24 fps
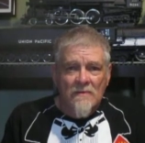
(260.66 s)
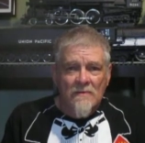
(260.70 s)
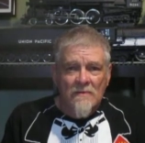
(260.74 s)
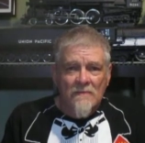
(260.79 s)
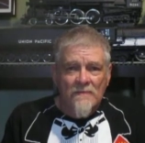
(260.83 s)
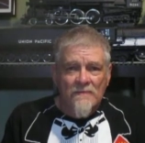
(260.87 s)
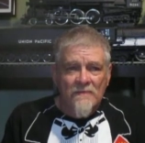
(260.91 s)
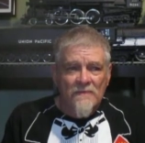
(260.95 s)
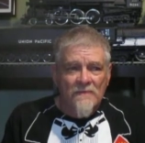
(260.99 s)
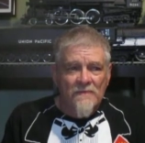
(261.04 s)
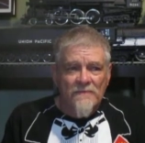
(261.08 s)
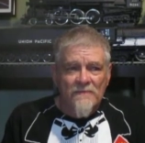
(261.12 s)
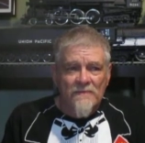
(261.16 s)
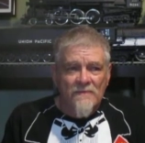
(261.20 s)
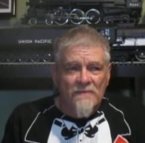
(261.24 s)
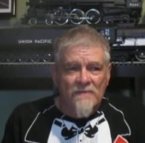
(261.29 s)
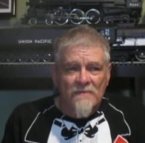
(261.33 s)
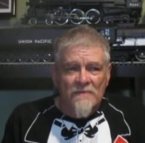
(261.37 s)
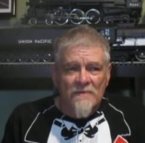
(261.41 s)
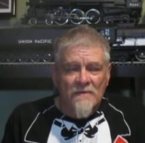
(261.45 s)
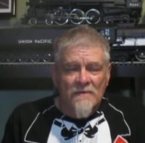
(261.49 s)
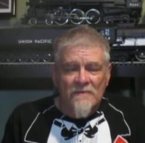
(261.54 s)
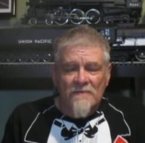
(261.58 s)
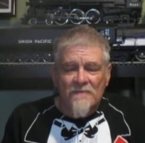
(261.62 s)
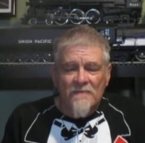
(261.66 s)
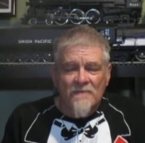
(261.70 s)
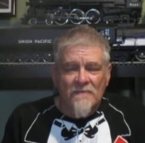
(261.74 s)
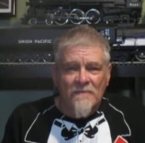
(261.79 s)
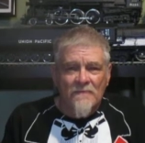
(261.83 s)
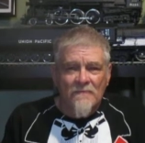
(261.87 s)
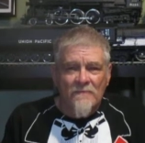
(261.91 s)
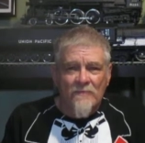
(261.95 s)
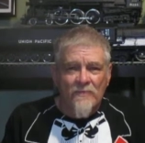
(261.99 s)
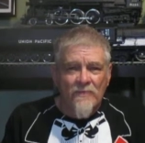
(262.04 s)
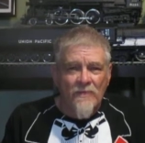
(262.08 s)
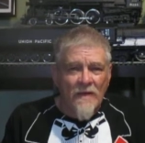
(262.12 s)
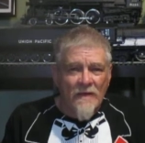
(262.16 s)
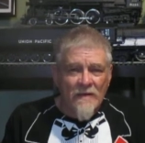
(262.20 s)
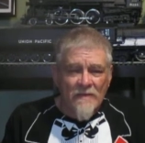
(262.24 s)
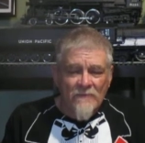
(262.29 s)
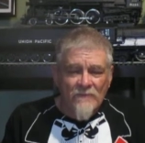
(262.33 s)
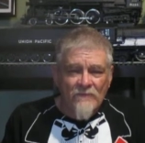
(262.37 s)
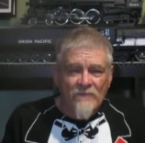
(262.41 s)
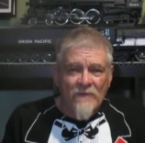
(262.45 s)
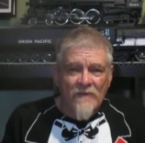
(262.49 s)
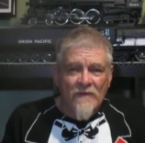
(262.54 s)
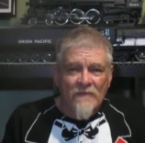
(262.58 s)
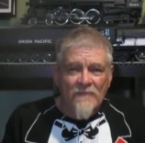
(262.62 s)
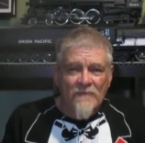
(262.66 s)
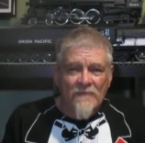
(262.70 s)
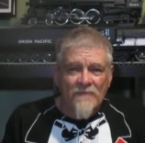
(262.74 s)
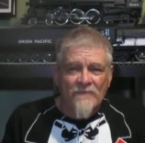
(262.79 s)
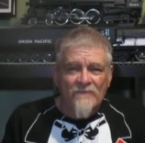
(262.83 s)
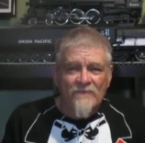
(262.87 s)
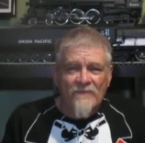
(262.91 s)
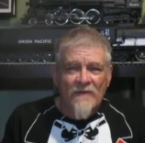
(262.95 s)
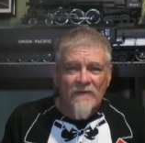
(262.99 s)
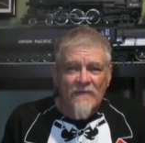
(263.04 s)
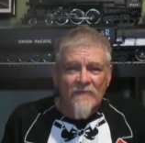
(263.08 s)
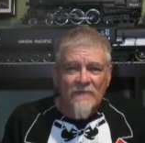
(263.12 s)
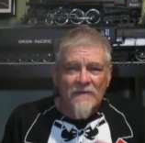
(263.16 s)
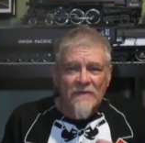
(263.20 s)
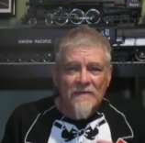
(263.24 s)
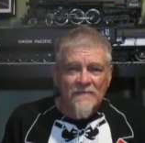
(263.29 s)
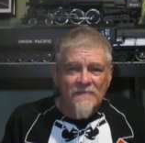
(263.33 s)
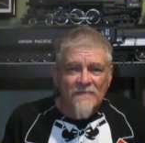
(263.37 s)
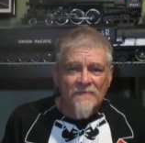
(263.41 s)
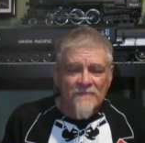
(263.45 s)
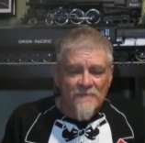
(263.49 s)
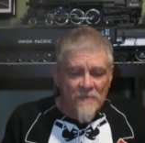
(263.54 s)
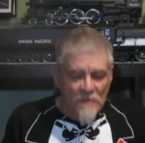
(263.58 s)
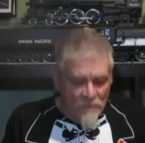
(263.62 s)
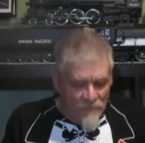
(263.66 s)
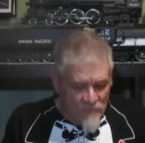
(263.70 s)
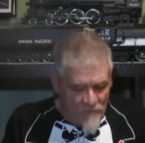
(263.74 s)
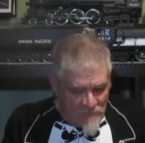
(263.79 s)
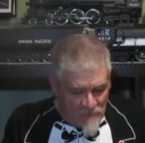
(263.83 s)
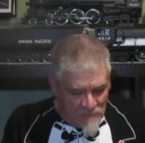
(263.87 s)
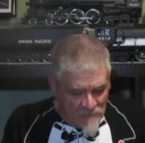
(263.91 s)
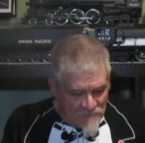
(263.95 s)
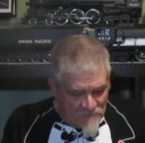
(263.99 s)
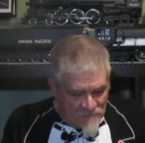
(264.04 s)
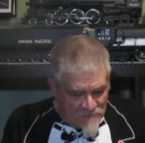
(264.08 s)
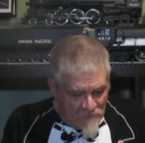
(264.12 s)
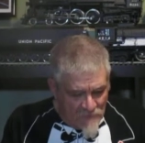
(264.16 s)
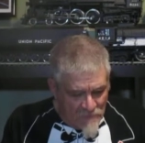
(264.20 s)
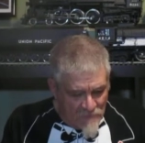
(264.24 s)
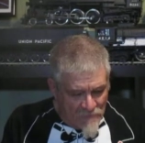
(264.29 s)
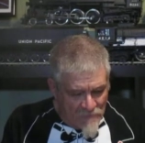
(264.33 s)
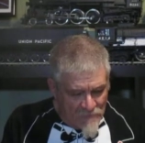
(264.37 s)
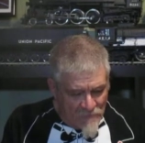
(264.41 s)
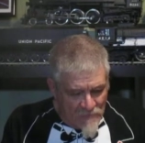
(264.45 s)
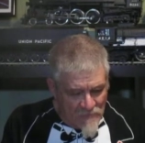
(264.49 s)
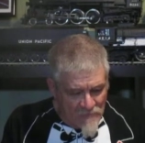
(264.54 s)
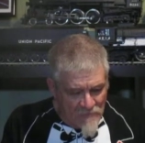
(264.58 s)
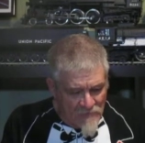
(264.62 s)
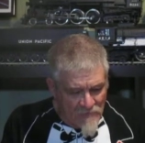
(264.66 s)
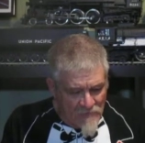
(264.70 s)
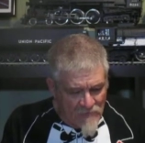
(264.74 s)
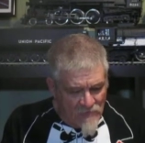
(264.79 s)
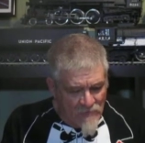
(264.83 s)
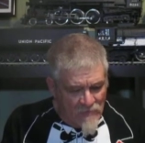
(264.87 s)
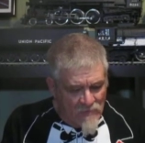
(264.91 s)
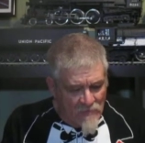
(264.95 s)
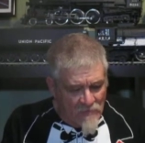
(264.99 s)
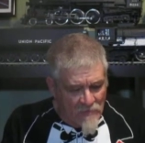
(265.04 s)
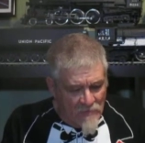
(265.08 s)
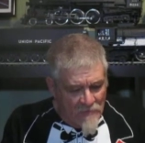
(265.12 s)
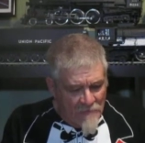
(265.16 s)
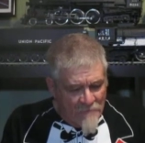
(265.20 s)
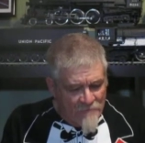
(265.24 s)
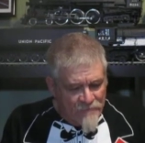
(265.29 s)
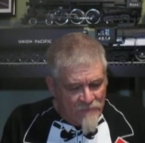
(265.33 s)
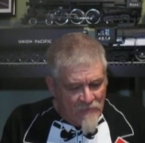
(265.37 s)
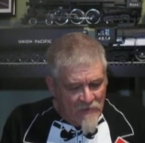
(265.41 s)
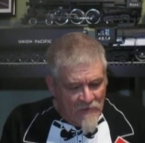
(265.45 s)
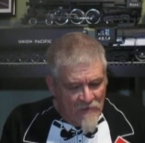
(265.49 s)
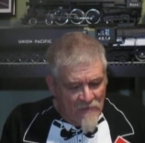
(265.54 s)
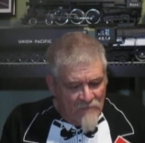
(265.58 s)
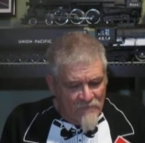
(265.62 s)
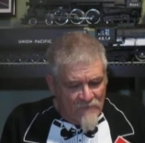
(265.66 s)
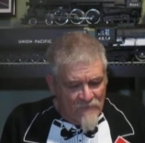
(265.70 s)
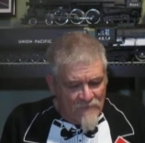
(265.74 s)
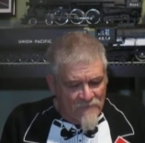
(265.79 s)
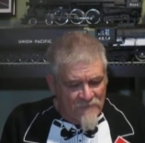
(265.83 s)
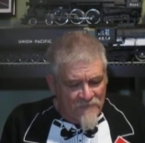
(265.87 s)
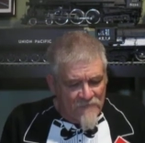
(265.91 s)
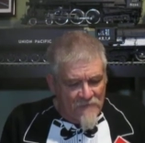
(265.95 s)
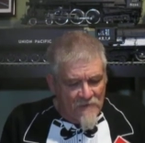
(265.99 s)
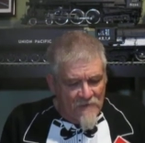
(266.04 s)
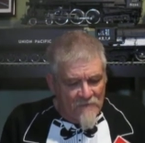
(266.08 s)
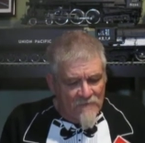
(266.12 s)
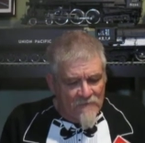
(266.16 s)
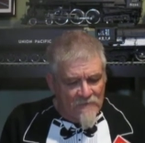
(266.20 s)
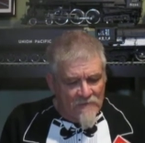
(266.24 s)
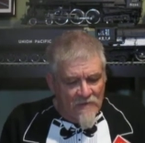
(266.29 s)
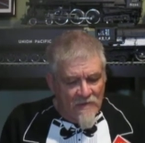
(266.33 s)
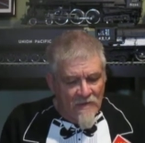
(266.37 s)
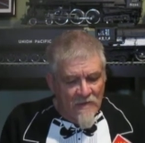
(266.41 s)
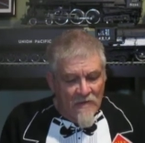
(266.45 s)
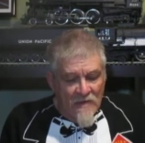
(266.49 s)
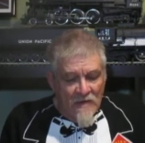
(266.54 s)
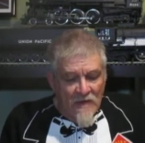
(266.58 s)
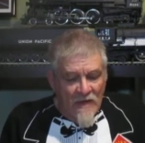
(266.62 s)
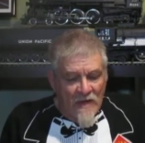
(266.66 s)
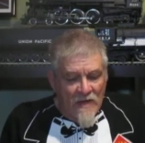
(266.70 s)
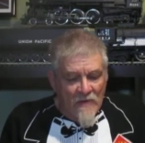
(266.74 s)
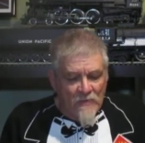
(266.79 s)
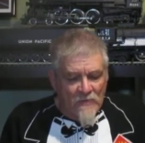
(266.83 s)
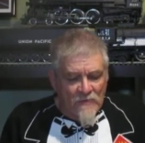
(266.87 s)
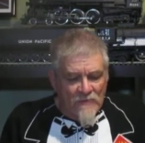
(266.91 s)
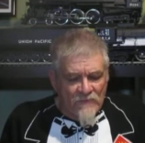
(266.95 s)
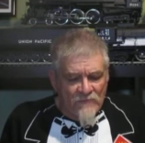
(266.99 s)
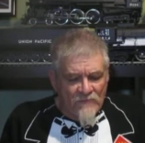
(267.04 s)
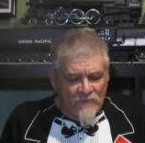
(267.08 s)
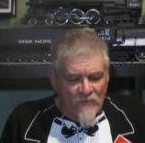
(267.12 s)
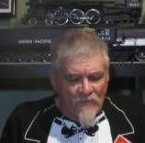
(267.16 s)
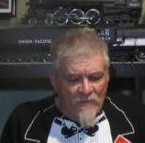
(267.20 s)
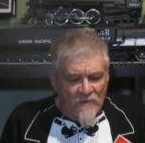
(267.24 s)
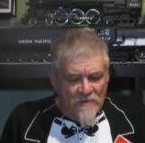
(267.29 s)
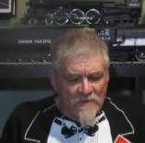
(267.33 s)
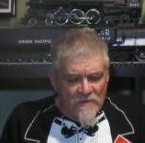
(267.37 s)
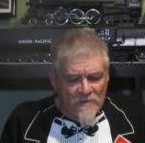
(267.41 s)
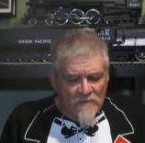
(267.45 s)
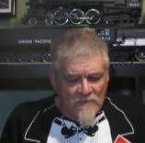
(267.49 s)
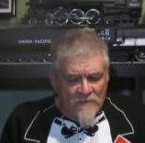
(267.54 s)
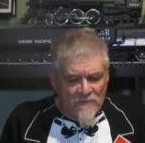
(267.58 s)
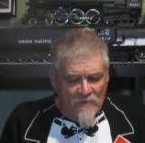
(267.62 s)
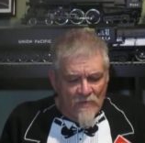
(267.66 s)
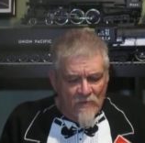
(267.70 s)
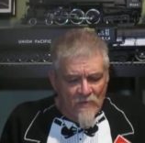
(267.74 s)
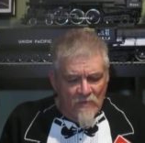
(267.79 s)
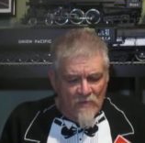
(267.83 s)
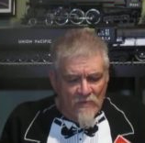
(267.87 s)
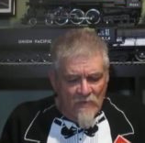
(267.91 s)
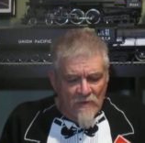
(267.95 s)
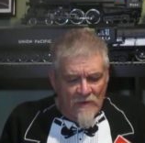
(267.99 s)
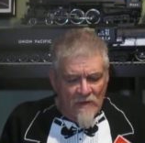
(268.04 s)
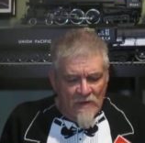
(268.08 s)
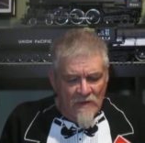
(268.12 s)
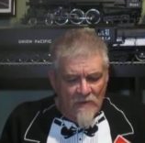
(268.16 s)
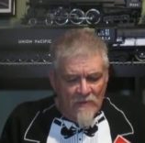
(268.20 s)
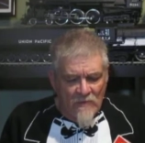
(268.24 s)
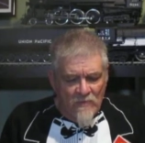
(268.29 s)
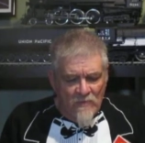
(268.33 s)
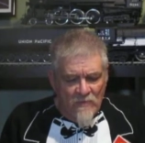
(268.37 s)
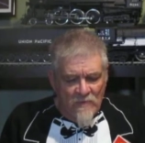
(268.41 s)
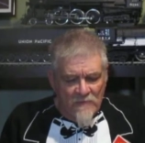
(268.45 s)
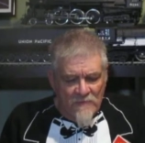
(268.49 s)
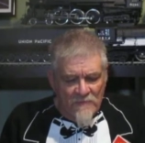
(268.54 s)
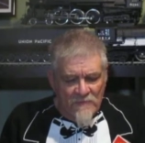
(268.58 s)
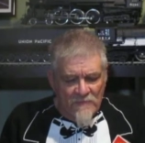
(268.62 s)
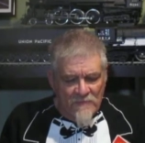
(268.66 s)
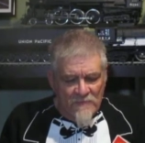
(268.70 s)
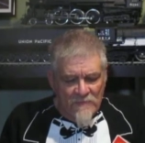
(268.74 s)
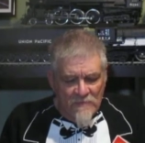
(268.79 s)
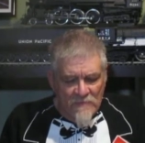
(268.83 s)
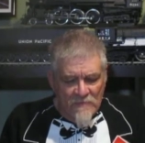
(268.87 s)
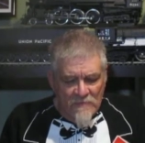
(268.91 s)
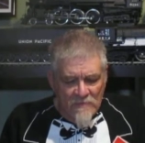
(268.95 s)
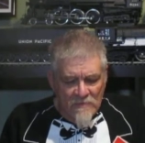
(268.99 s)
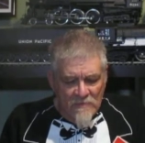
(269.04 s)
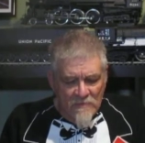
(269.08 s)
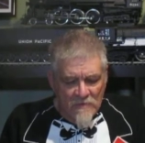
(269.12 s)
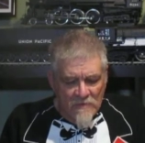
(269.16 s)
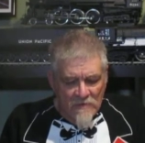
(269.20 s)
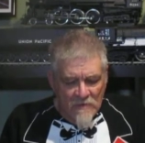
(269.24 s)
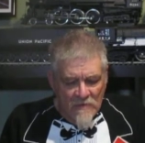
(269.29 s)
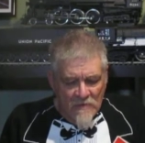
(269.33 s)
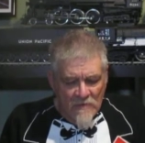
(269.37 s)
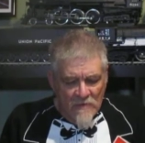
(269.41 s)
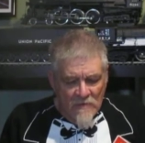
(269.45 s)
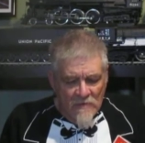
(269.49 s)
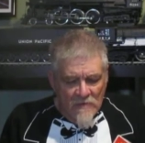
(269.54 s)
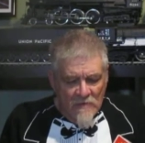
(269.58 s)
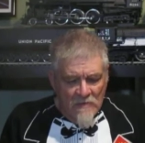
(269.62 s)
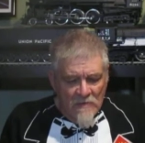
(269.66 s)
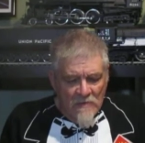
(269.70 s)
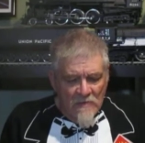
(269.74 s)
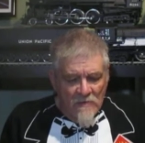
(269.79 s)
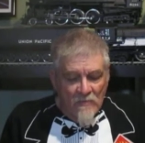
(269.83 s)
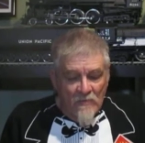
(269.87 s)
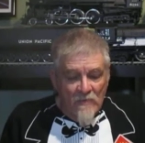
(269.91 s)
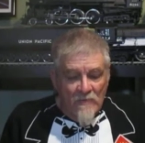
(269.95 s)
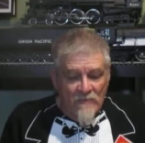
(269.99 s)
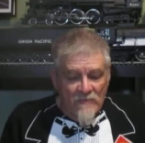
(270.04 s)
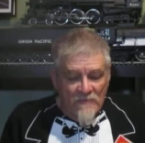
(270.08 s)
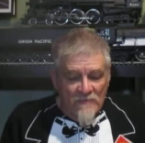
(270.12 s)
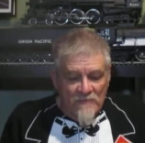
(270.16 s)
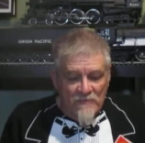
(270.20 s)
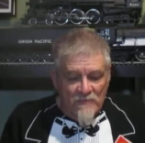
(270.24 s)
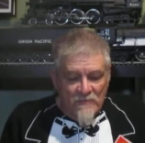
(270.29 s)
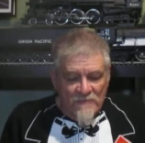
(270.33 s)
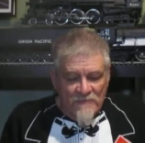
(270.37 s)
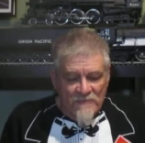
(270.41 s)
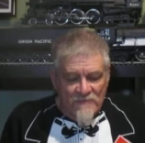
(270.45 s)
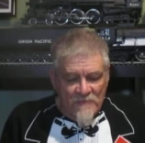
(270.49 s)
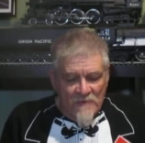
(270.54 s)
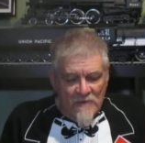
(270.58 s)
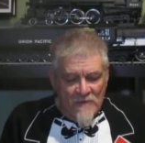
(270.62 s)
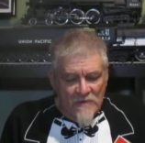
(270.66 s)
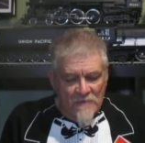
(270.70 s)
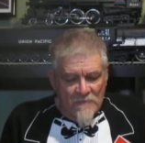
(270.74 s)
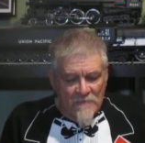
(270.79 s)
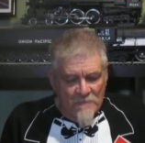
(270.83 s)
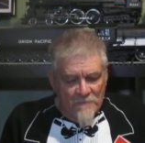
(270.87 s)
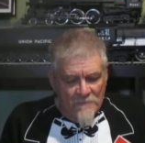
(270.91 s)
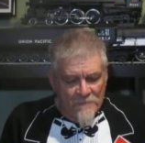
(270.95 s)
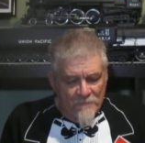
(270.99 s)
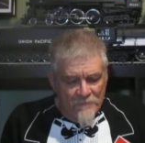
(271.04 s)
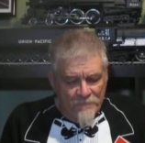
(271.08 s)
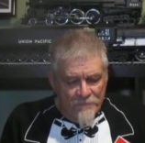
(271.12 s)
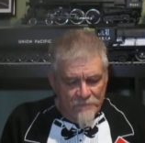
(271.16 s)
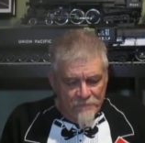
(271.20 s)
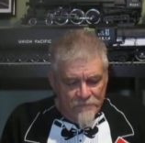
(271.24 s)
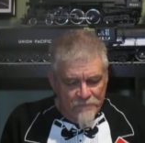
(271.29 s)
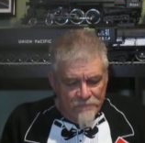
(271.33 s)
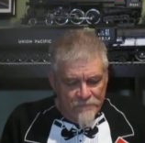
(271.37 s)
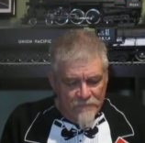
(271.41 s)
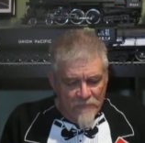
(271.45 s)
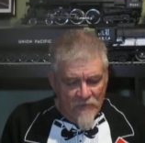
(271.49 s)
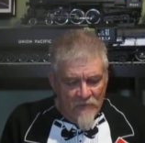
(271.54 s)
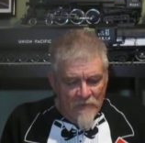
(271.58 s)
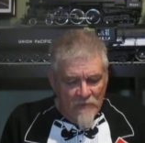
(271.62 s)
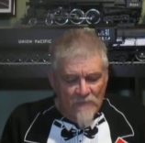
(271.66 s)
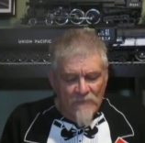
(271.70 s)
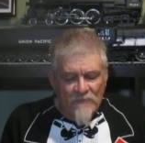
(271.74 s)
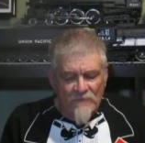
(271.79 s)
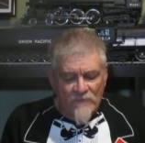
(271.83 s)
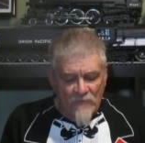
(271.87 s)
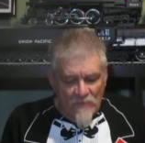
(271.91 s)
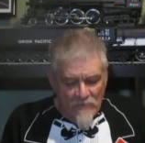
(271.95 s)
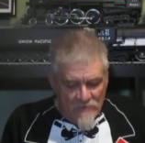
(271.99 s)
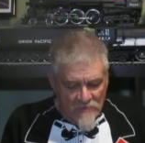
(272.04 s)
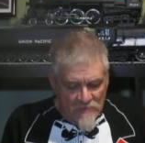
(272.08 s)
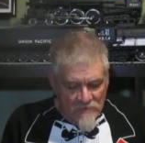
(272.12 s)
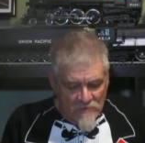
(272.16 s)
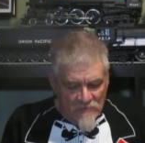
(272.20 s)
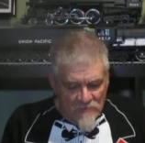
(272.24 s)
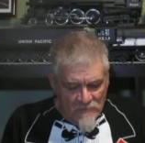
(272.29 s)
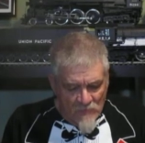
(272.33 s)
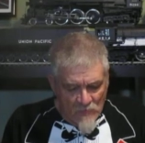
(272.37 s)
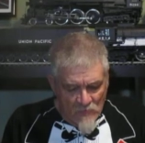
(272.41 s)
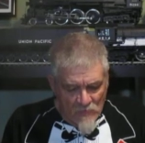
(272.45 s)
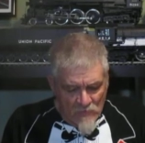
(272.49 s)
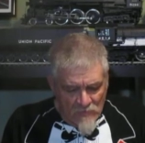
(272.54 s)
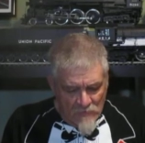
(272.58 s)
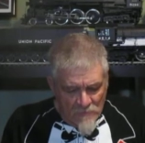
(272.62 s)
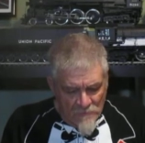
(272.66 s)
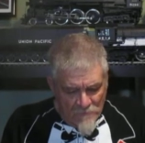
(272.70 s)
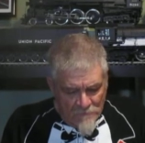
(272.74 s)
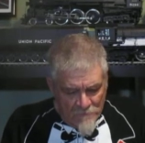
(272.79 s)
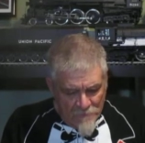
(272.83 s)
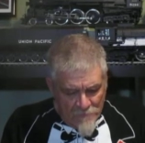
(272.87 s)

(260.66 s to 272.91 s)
See, it just isn't blind faith, it's faith in something, it's something in who. Verse 7 I was 40 years old when I was, when this was said. He was 40 years old.